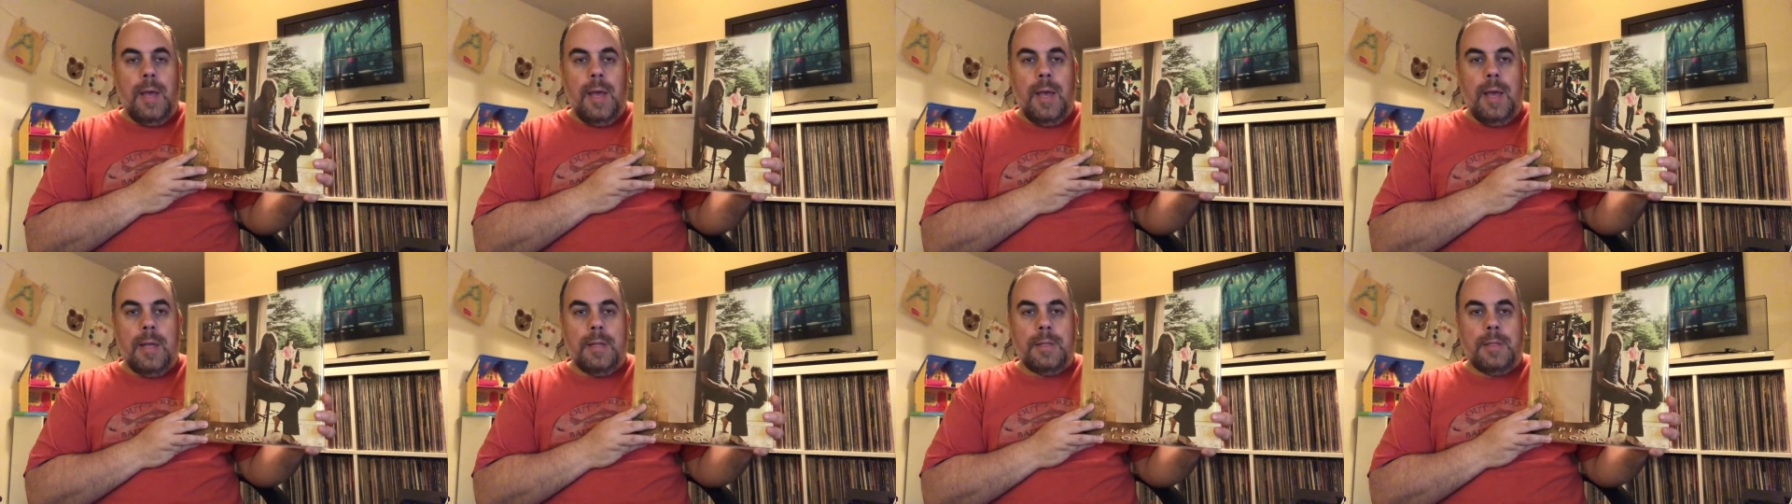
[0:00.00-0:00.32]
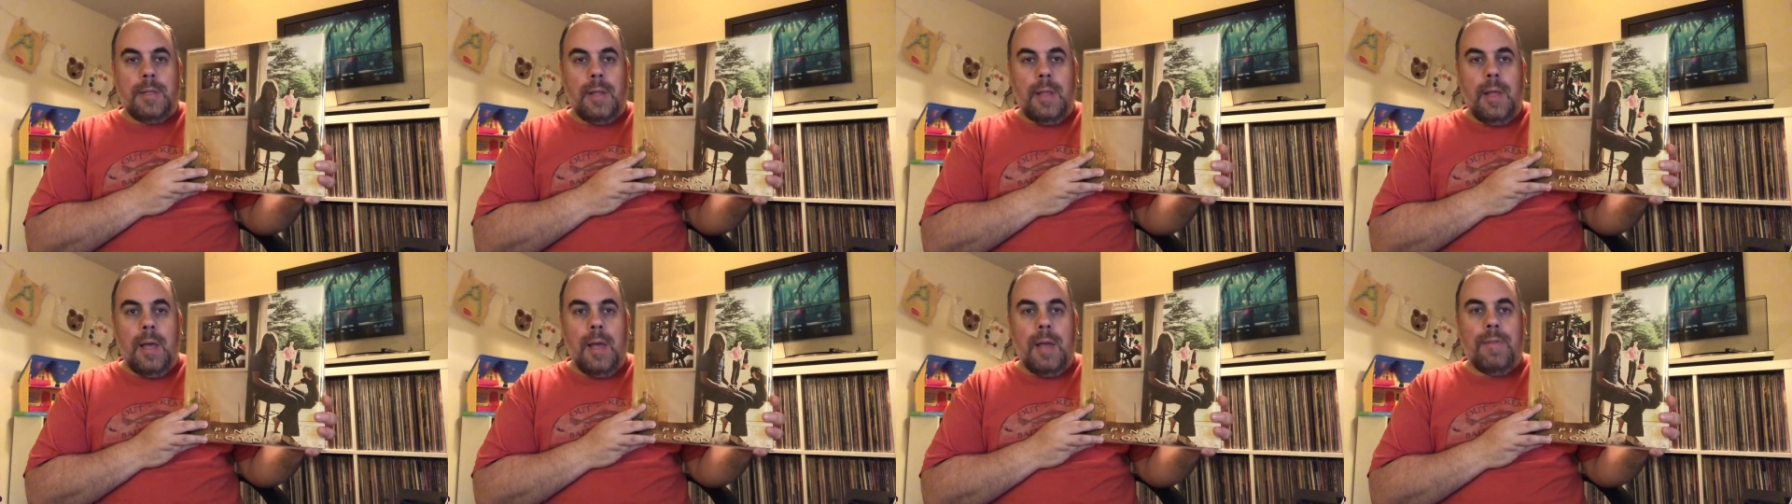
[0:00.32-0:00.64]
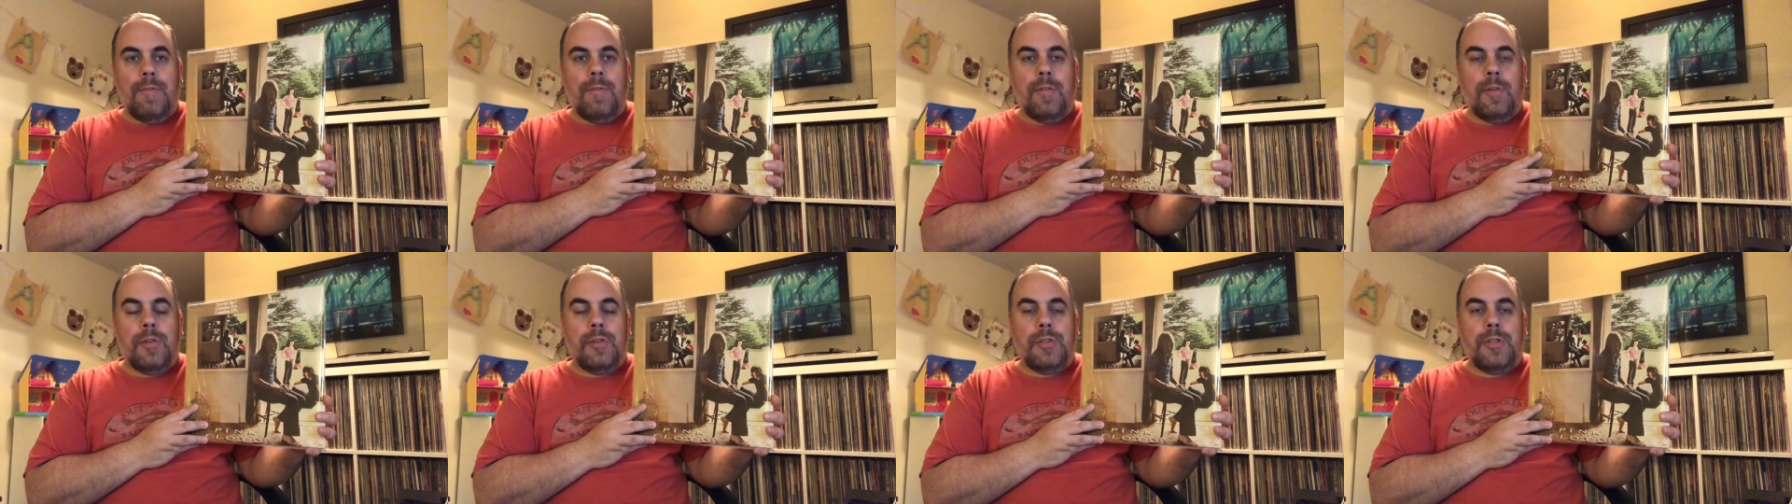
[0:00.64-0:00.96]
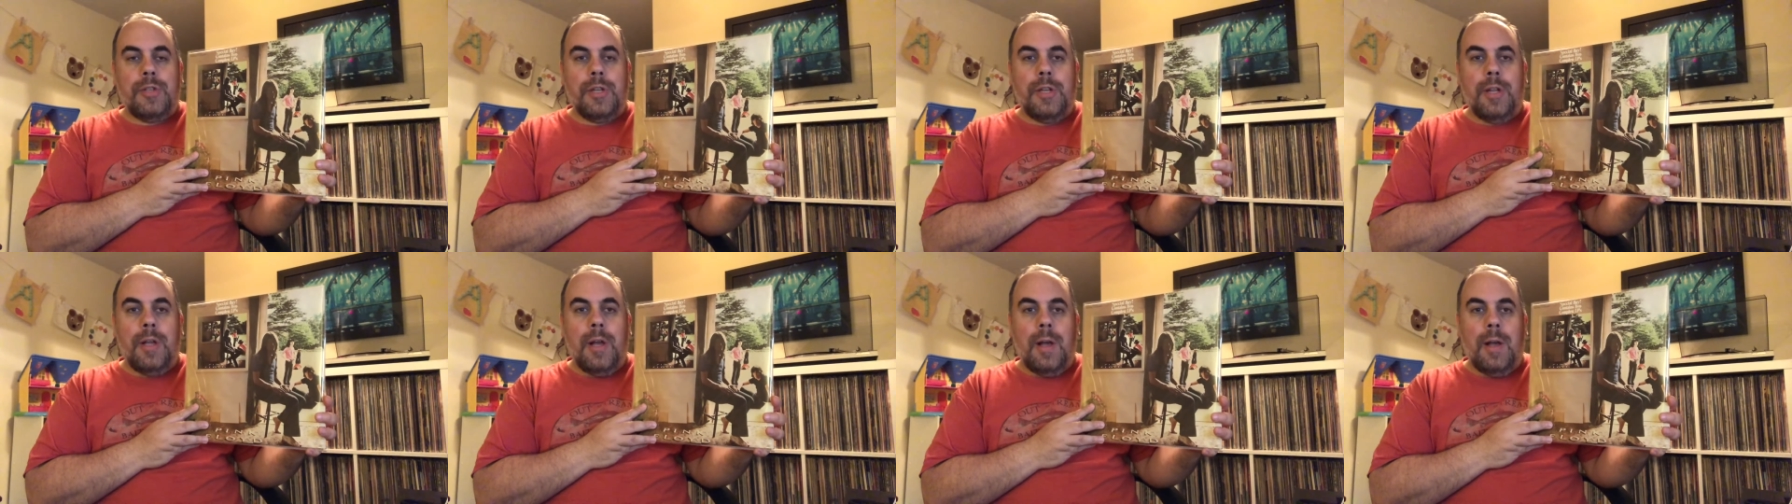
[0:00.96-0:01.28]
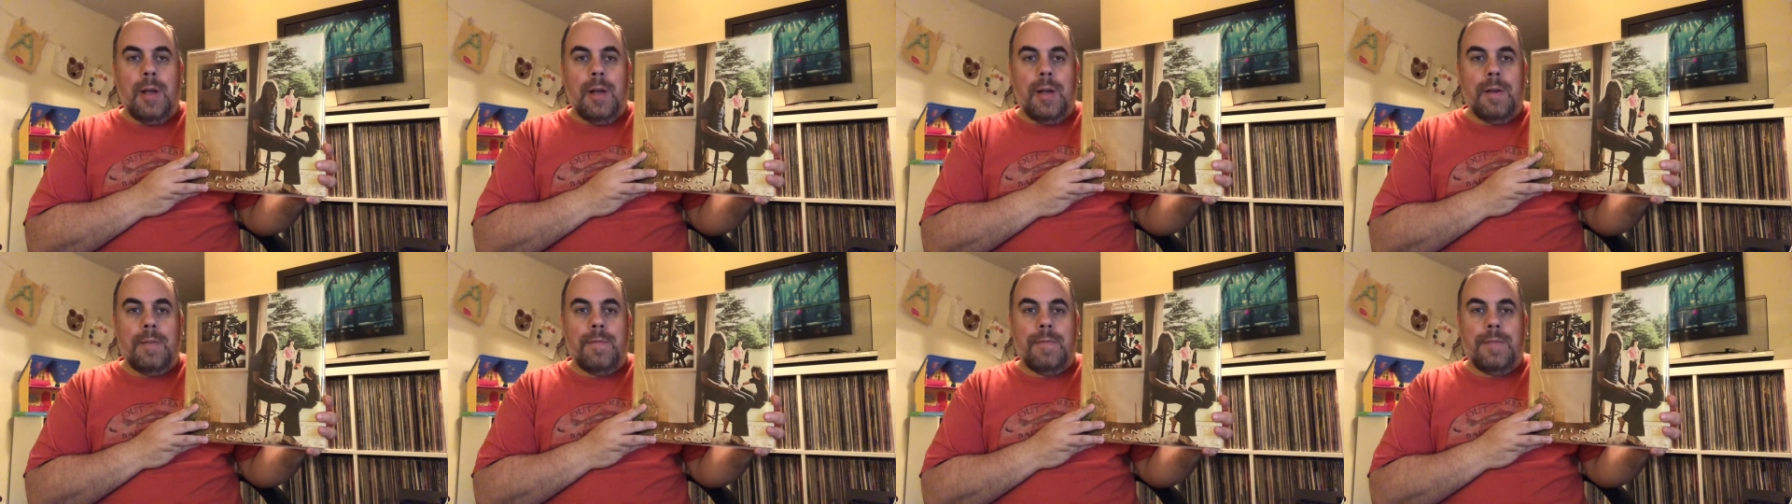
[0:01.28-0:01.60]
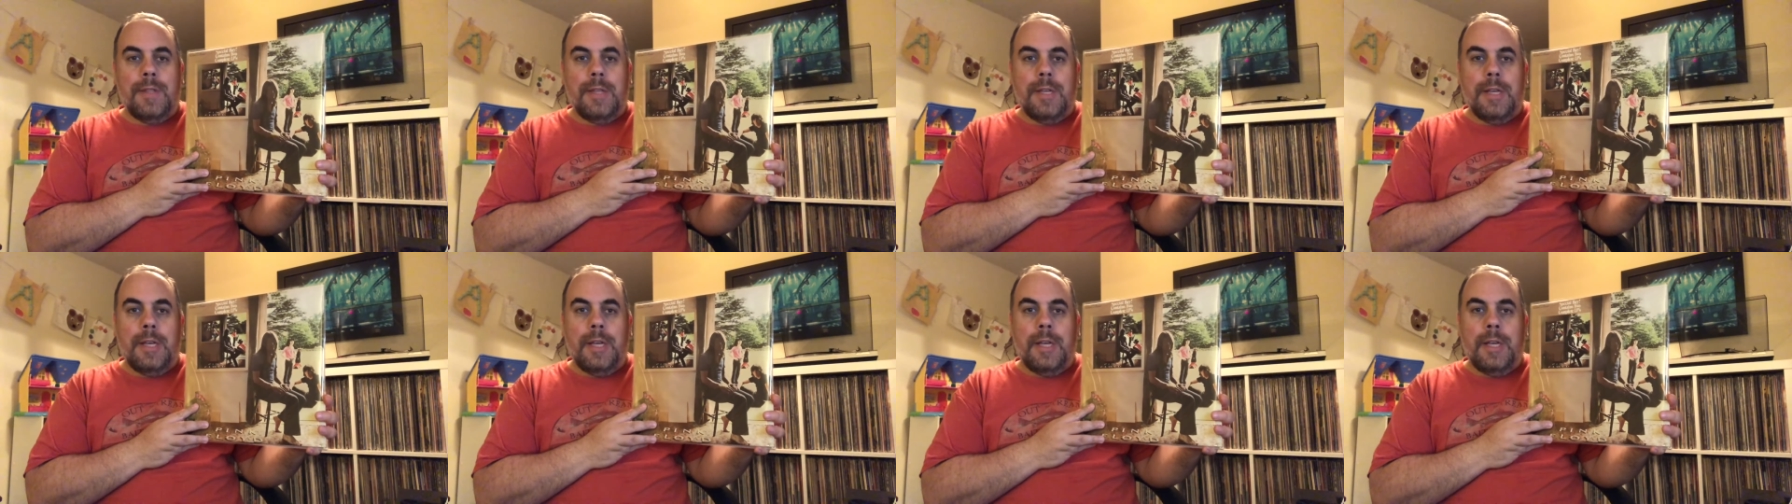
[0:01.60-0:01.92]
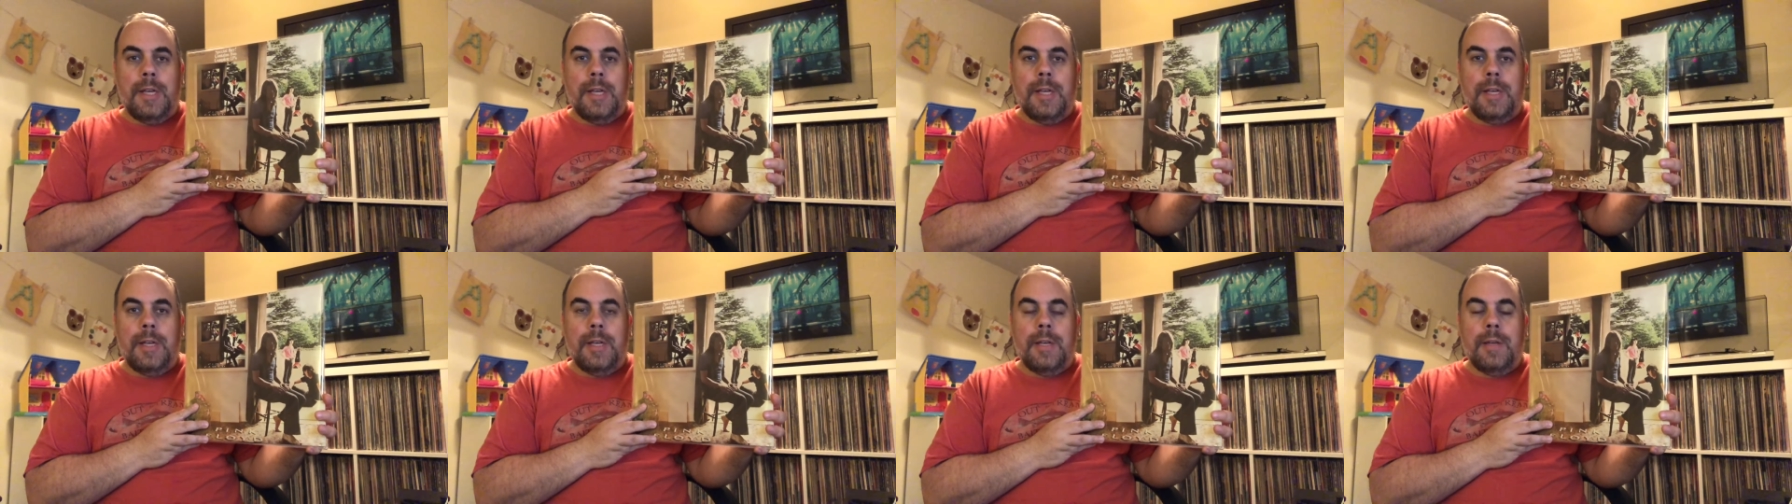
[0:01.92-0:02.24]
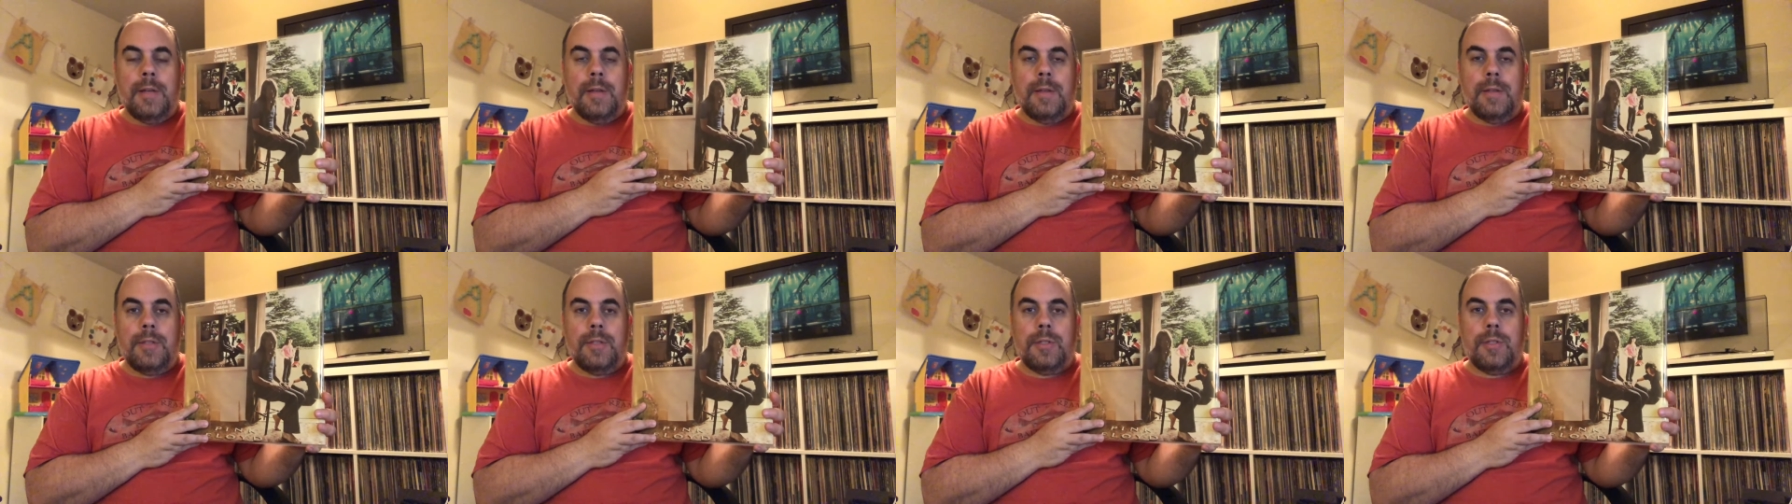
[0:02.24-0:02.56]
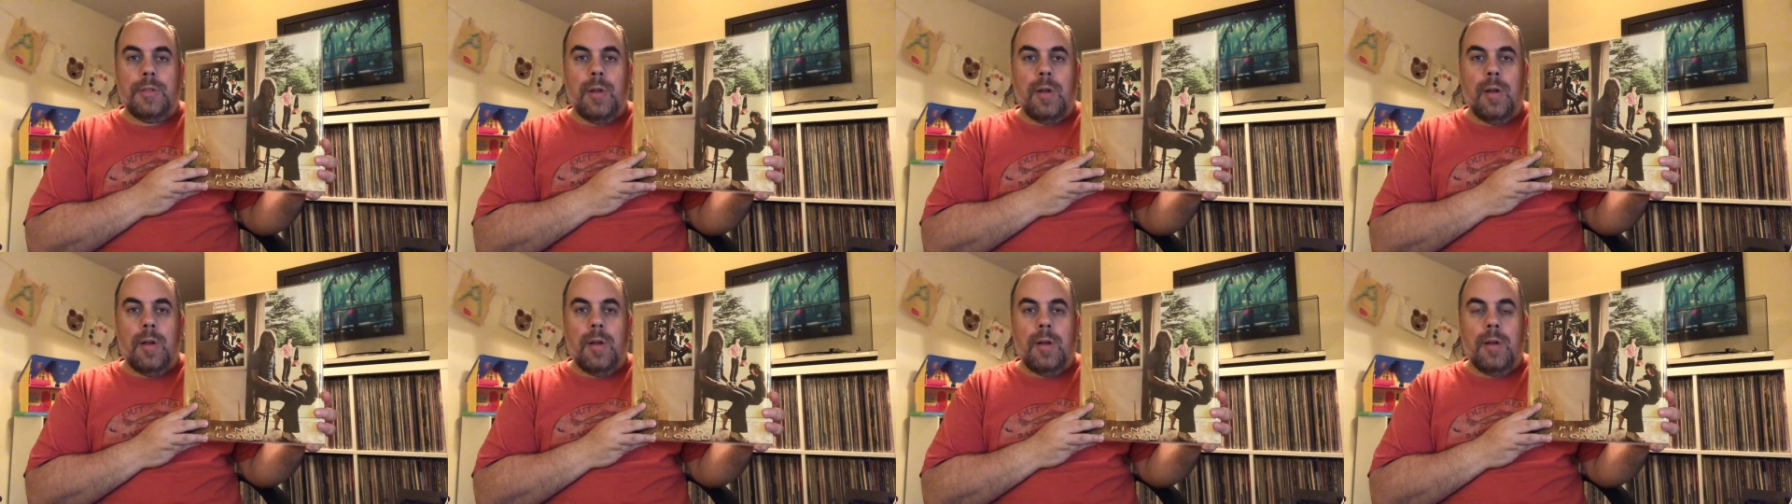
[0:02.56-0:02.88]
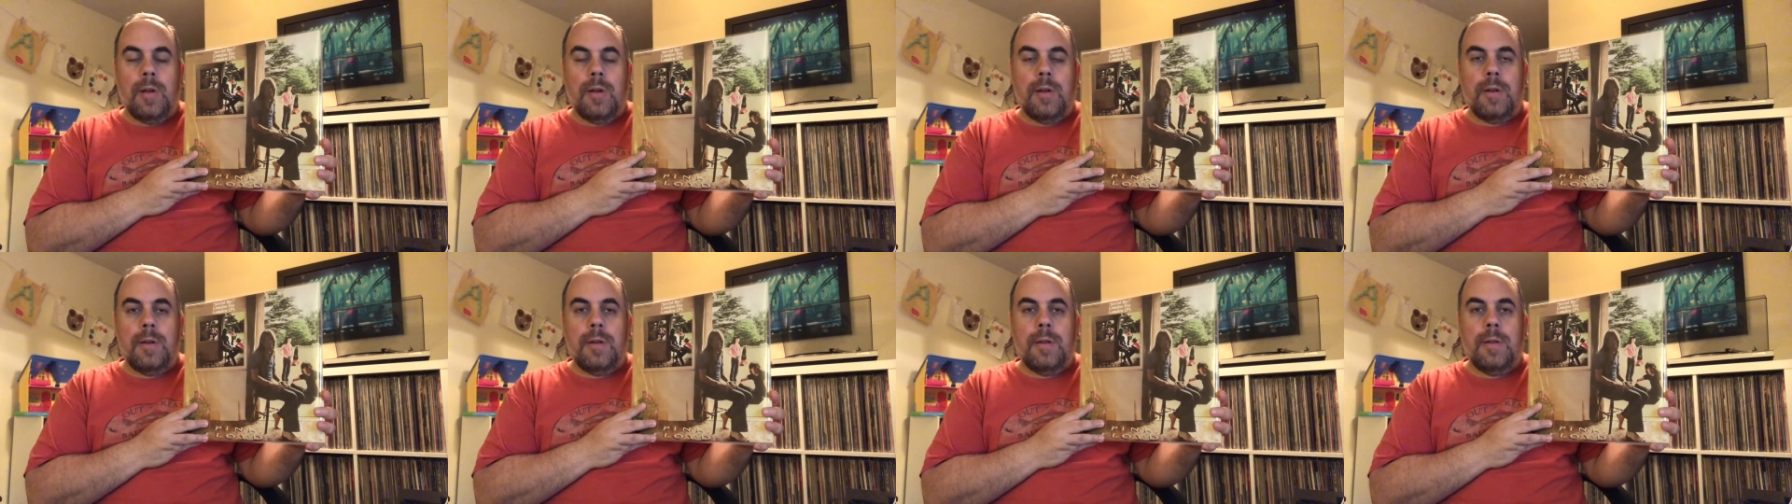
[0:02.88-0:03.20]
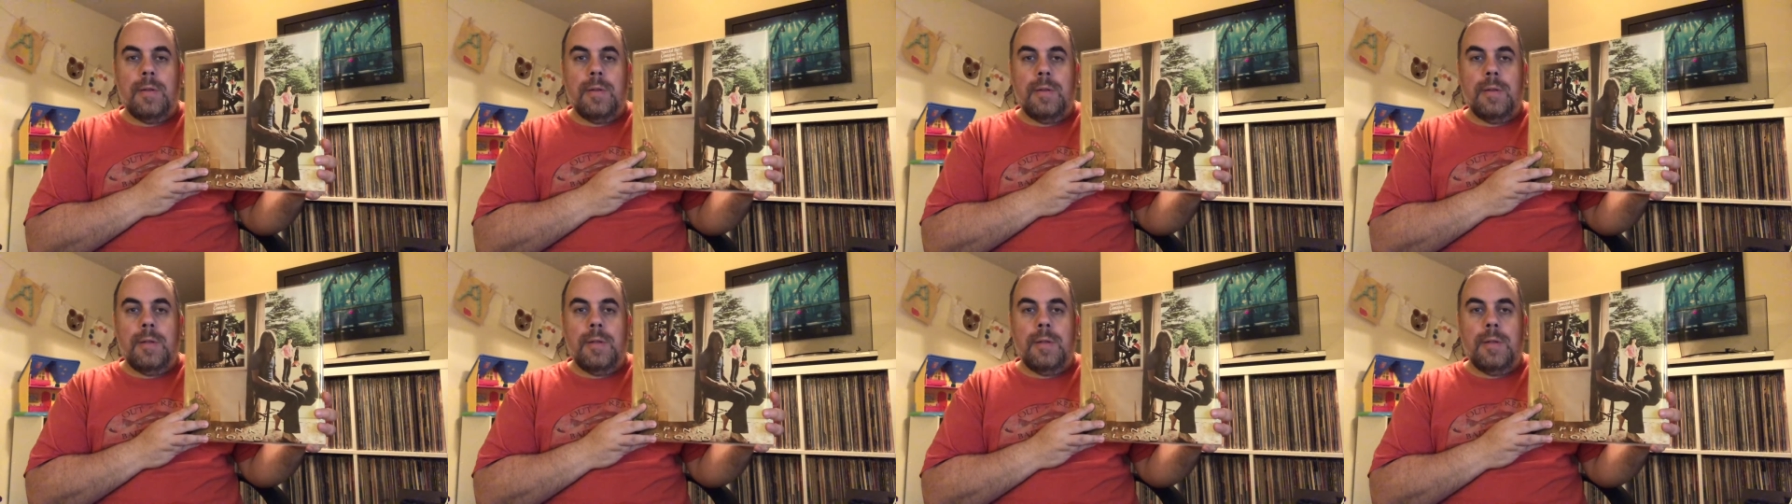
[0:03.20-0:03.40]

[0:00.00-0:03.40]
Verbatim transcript: has a live version of the song